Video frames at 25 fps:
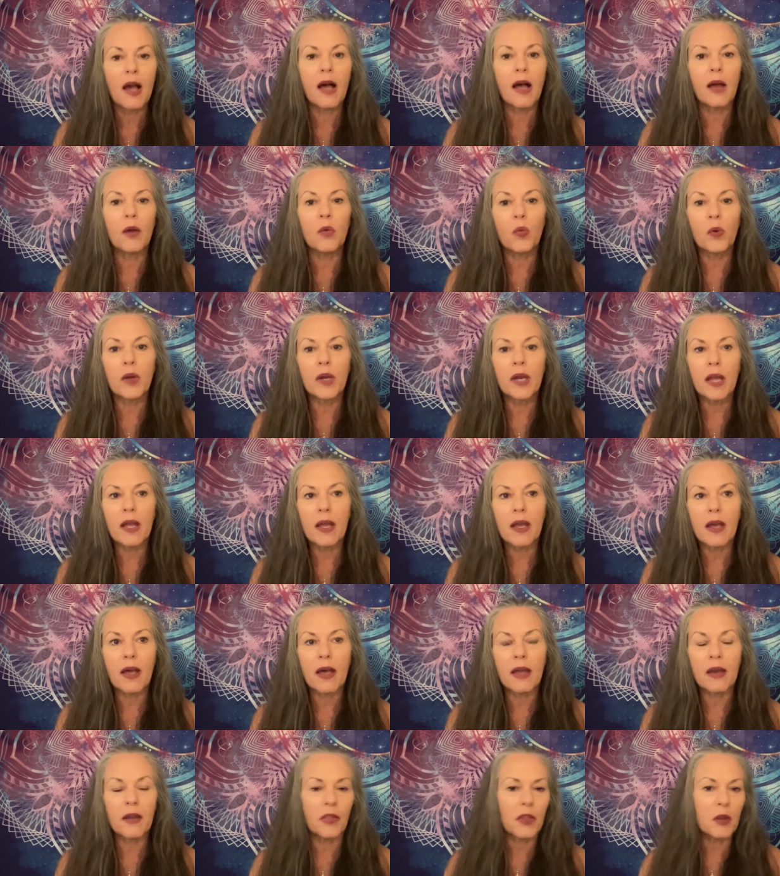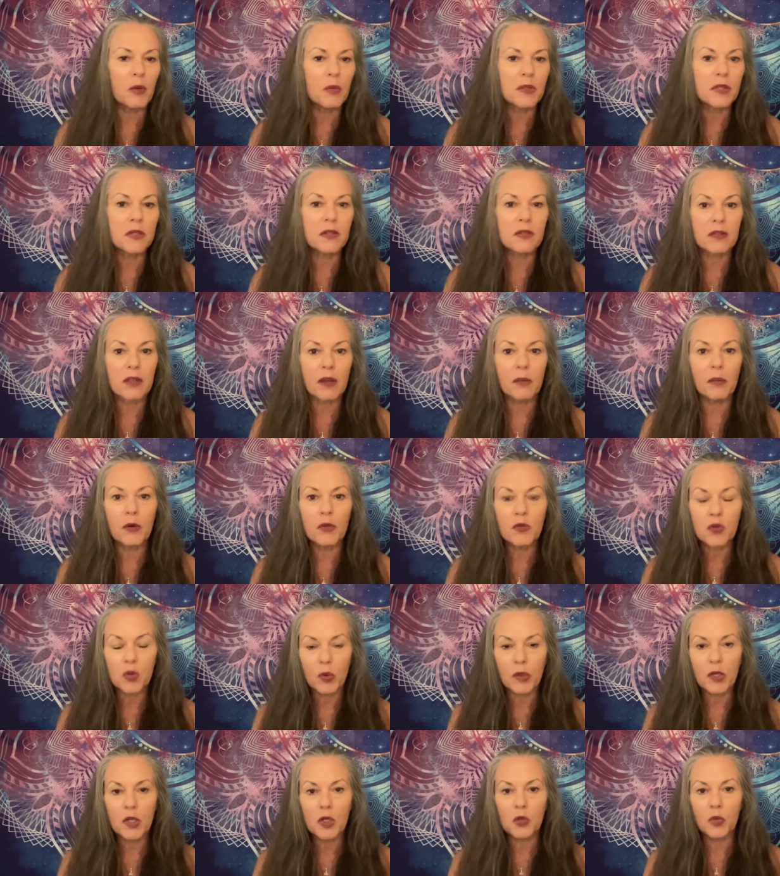I went ahead, I think it was the summer of
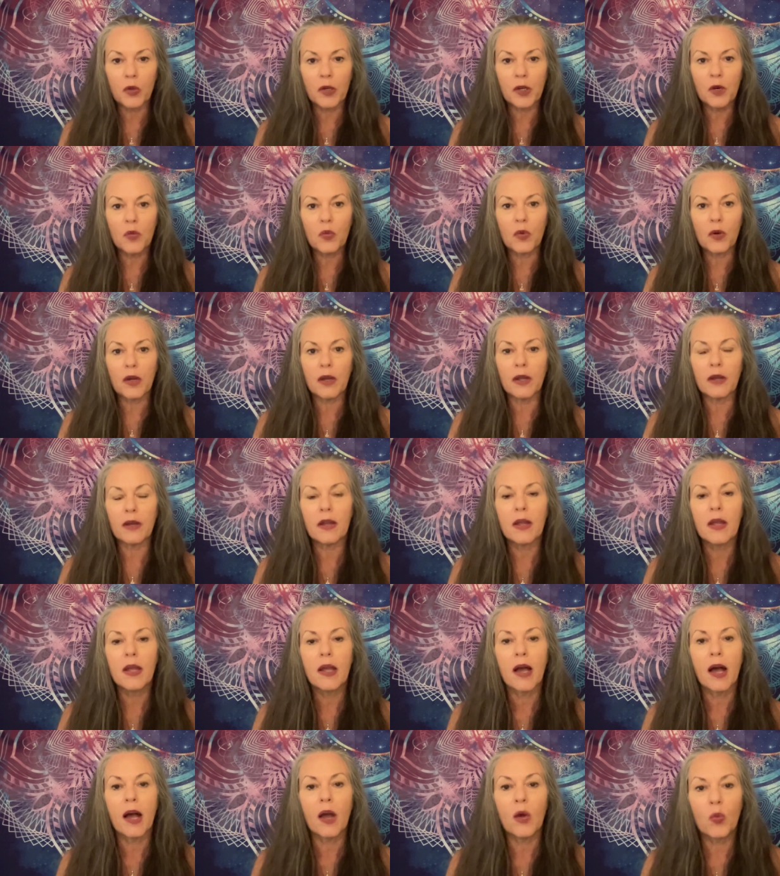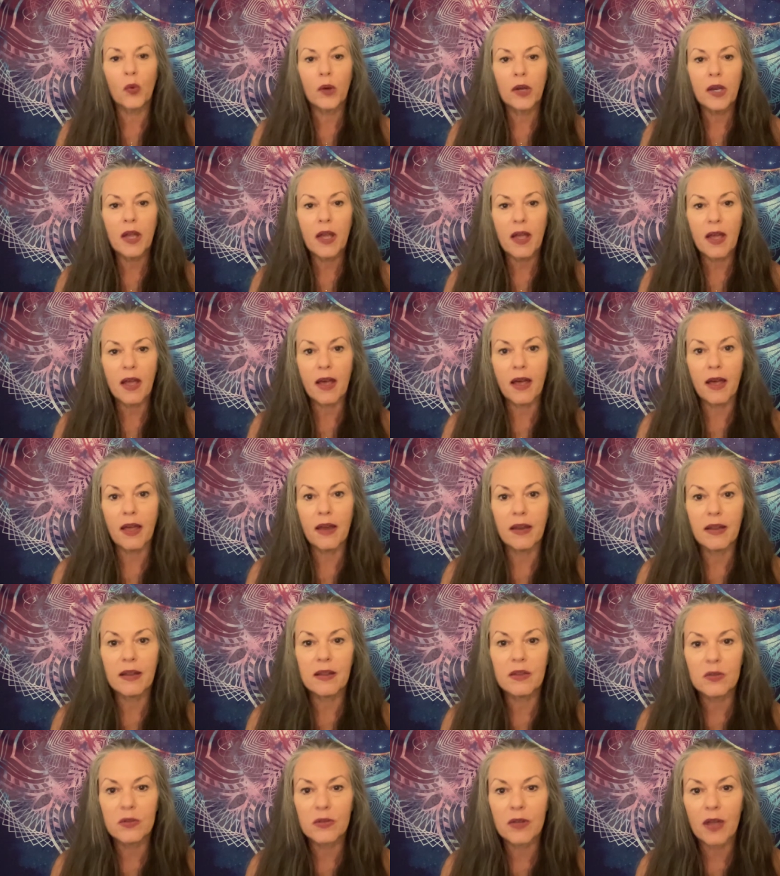2021, I went ahead
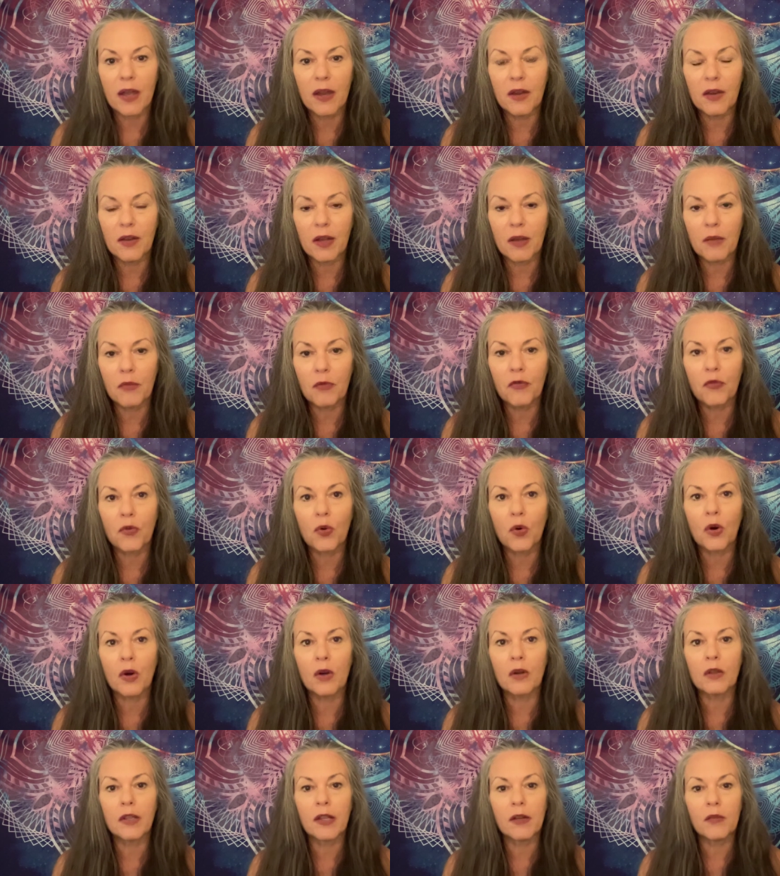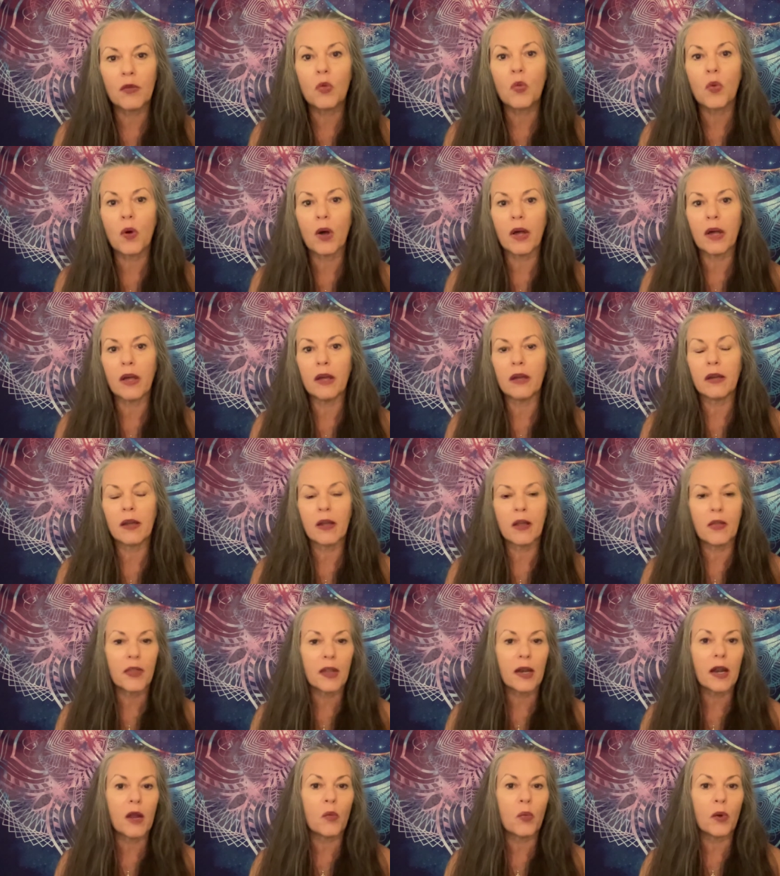and signed up for level one, and
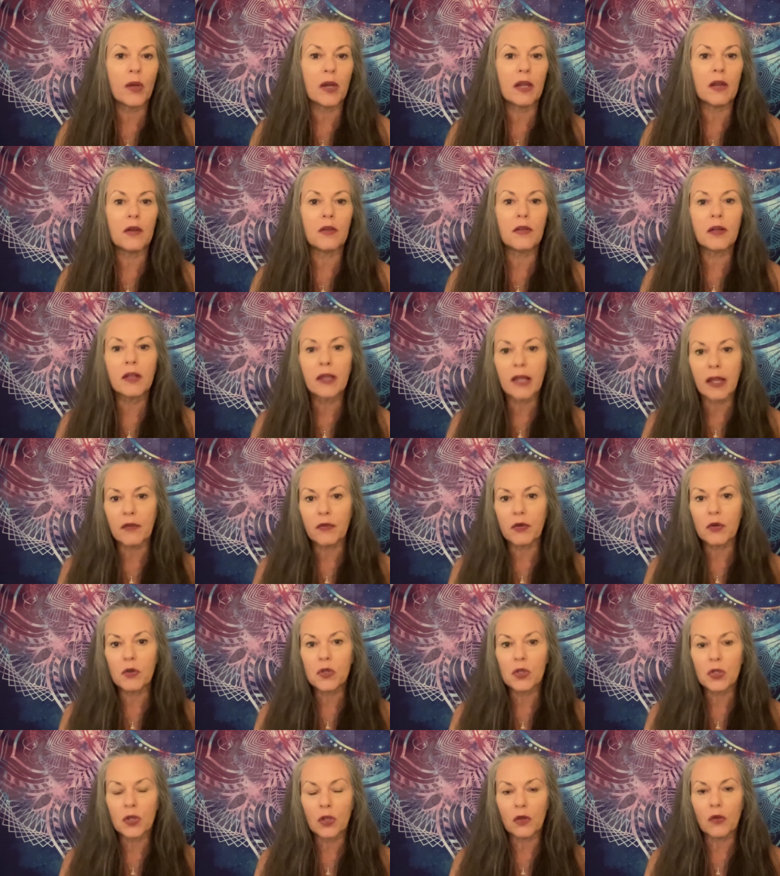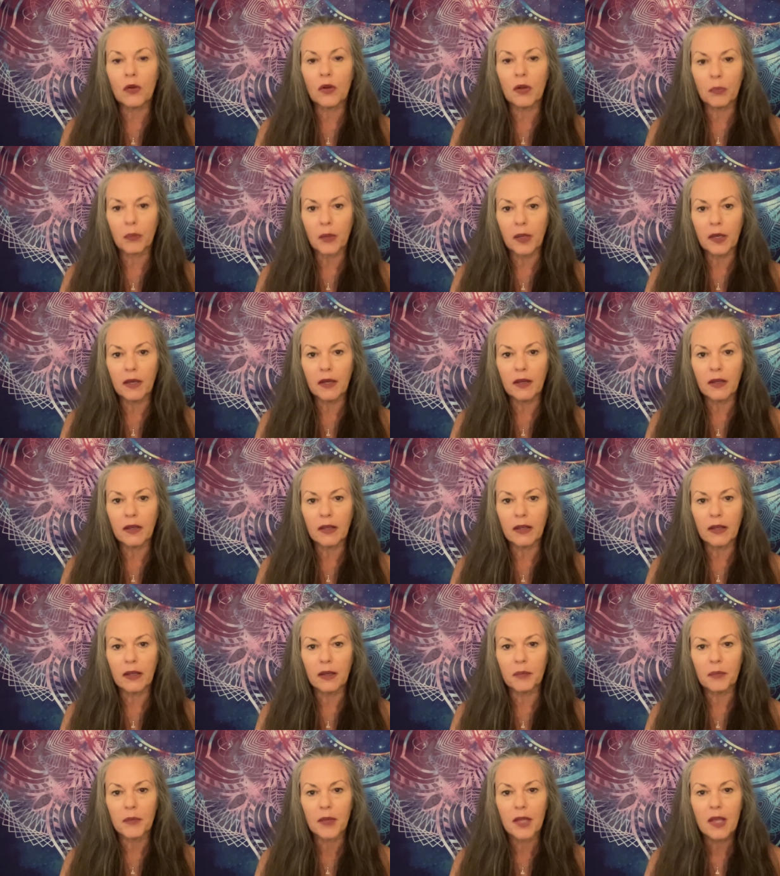then I went into level two
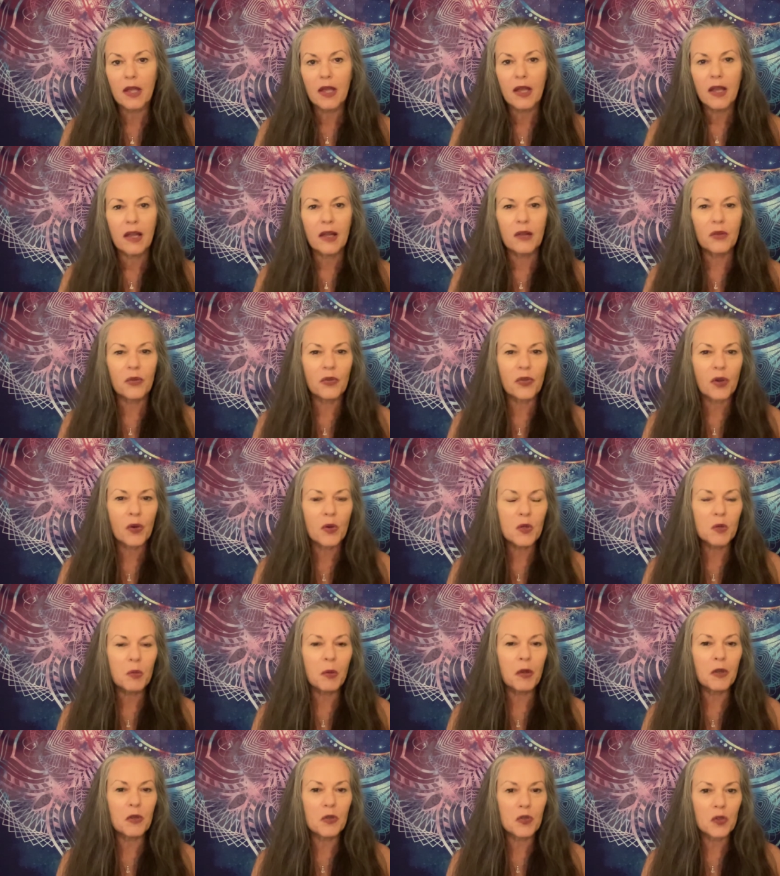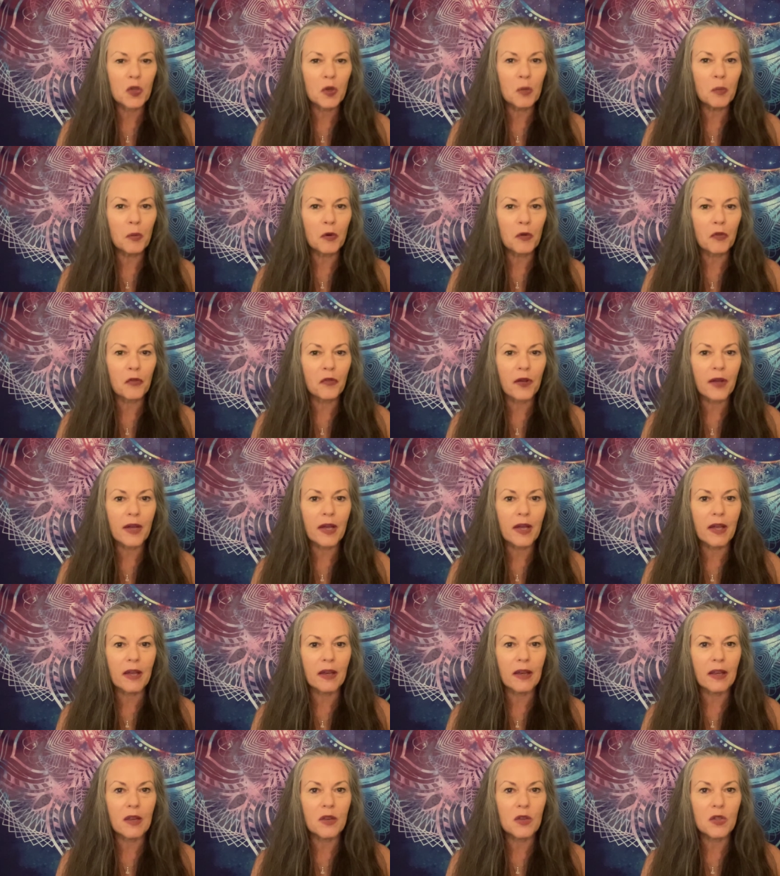immediately. And so it's been super
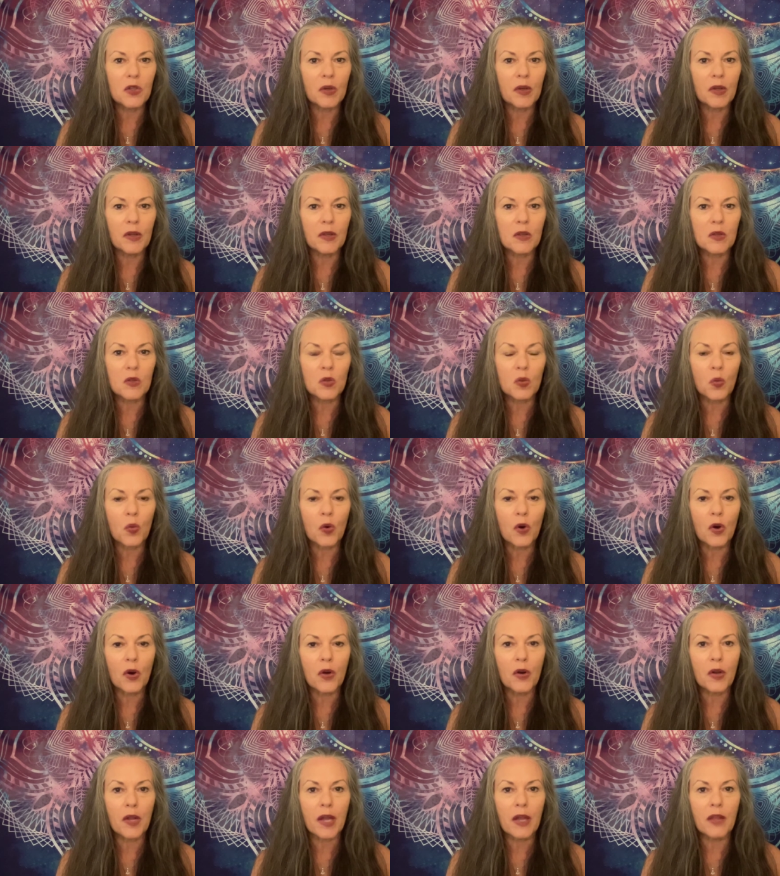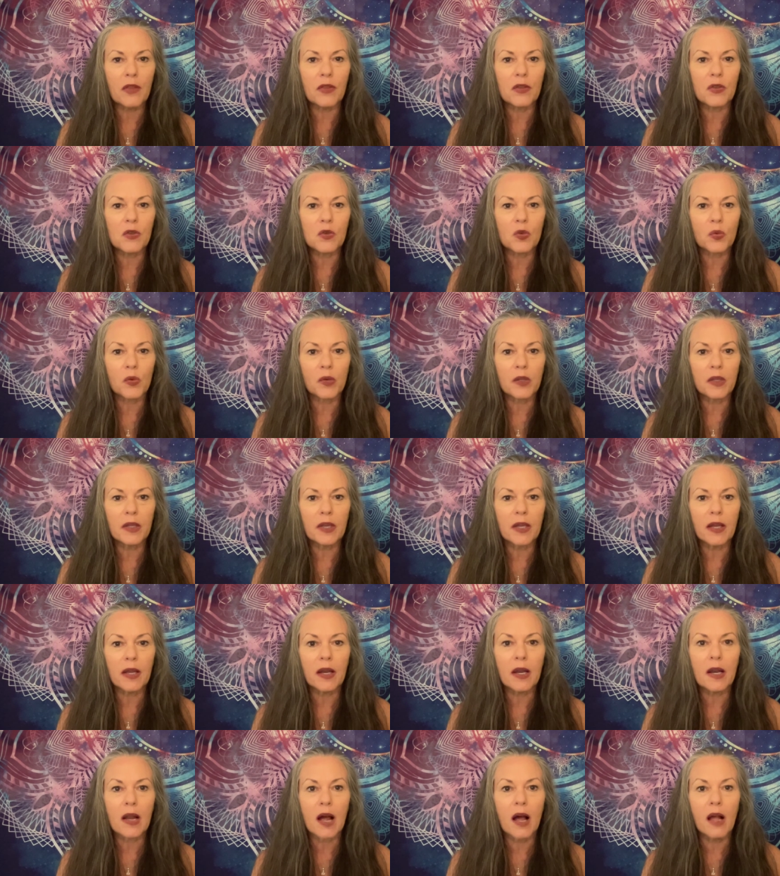fun doing this work and just really
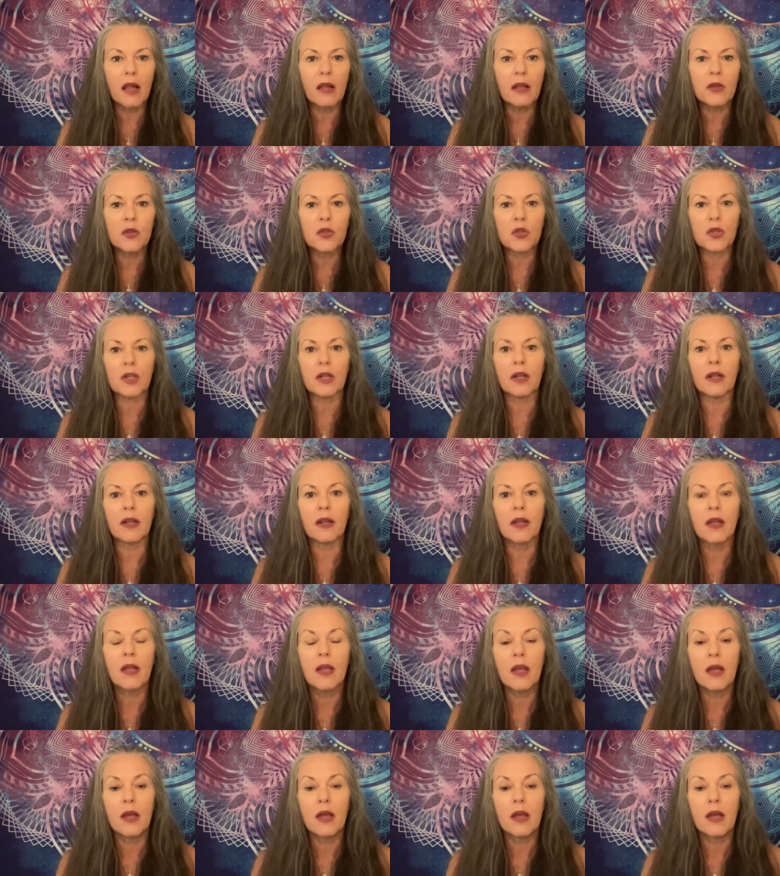acknowledging